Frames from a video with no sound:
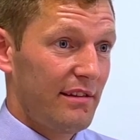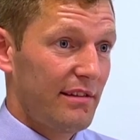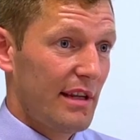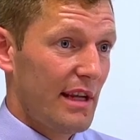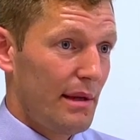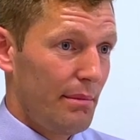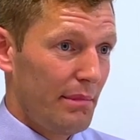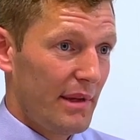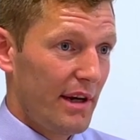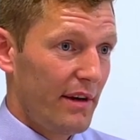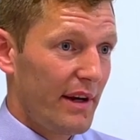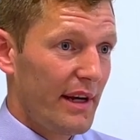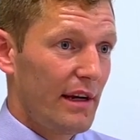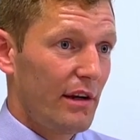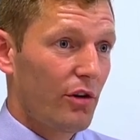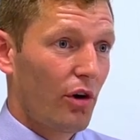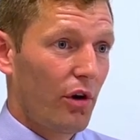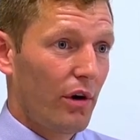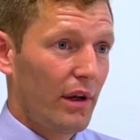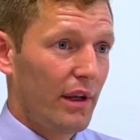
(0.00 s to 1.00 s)
sales team,
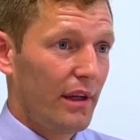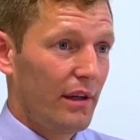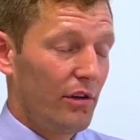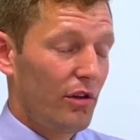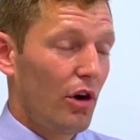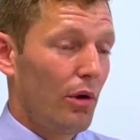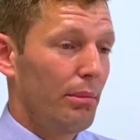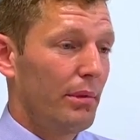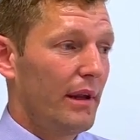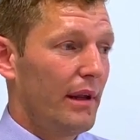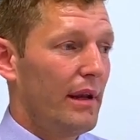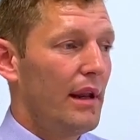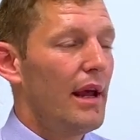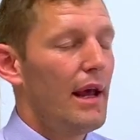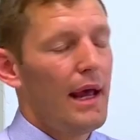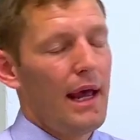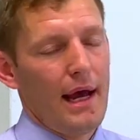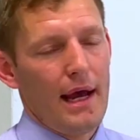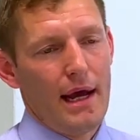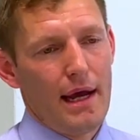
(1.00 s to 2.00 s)
they're internal in
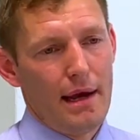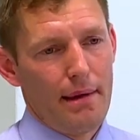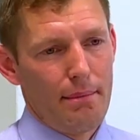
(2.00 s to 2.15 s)
Dublin.